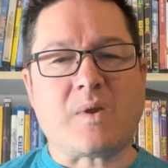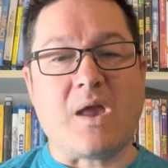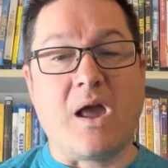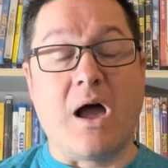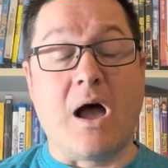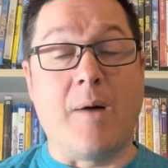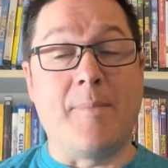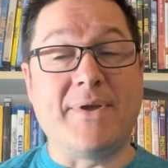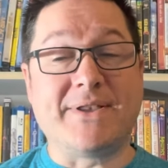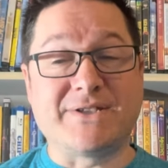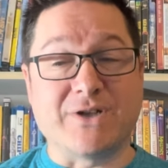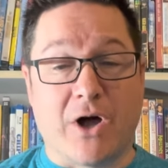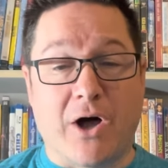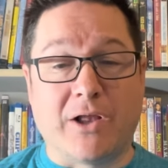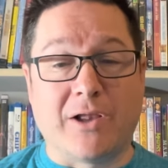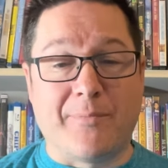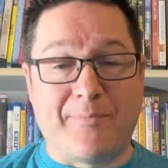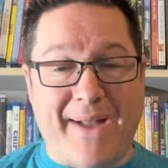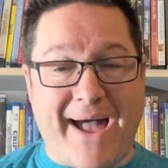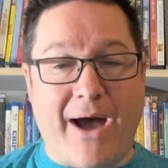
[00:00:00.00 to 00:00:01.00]
um, it's
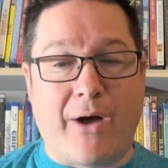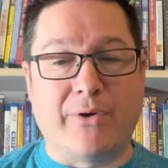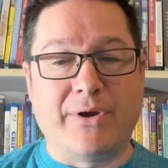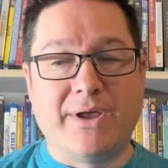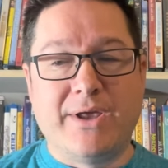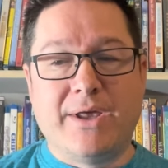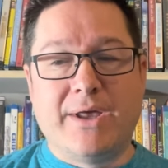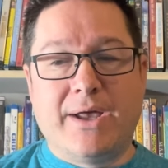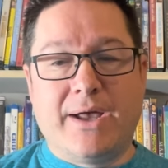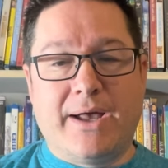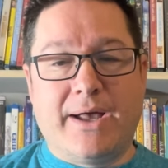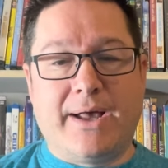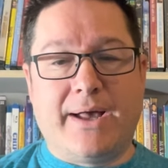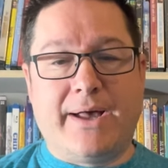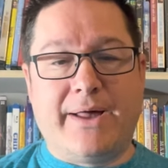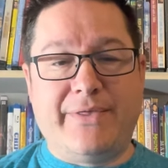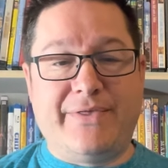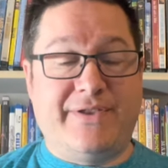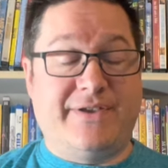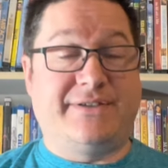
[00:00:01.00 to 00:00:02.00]
all about
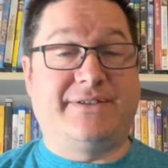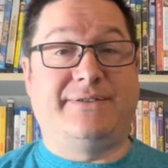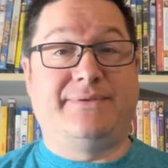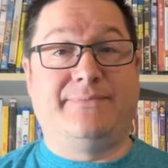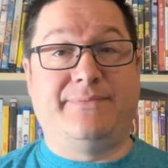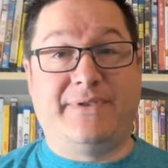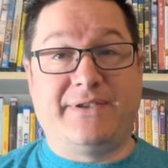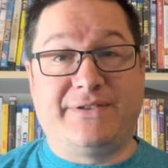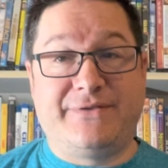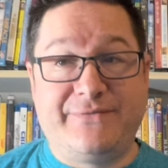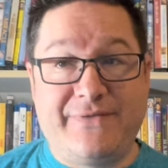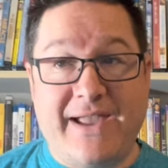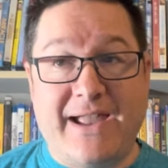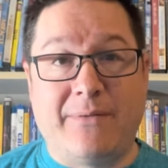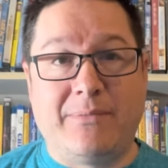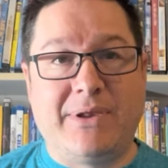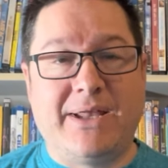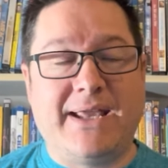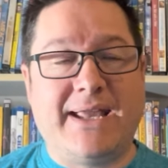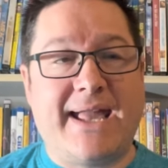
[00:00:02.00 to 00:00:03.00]
uh, this this
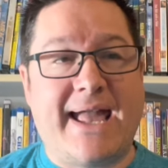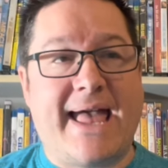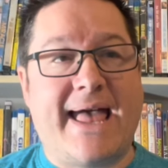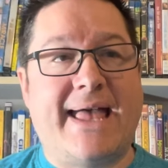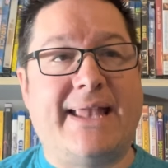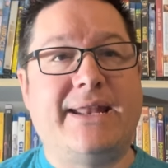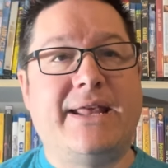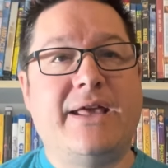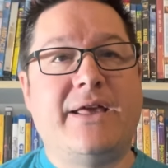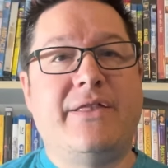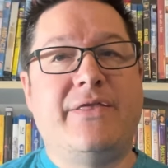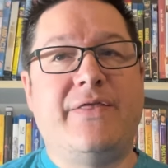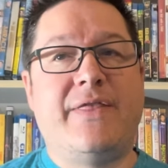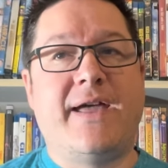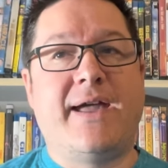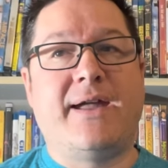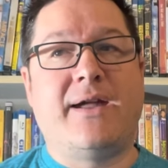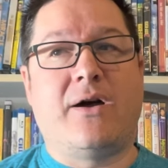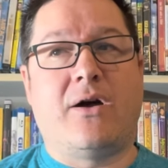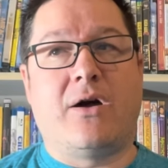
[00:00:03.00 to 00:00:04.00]
family and
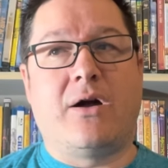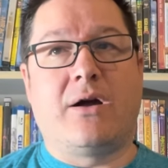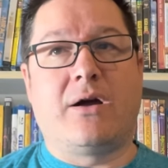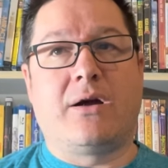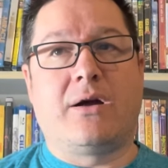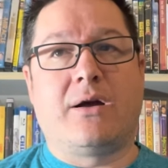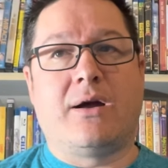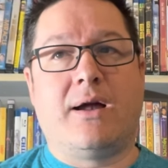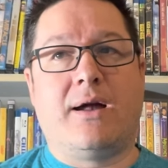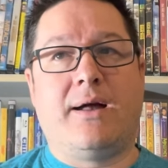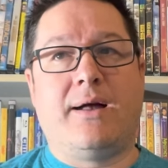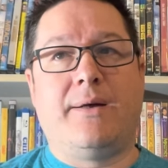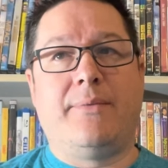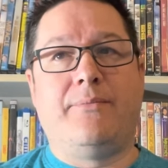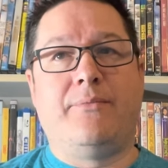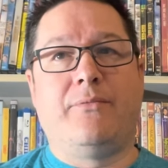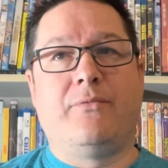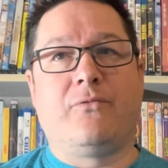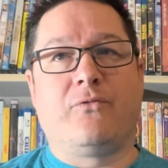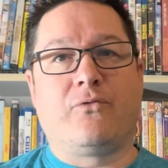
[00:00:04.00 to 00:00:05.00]
they are
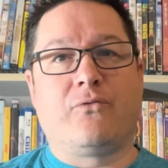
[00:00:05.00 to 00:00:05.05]
um,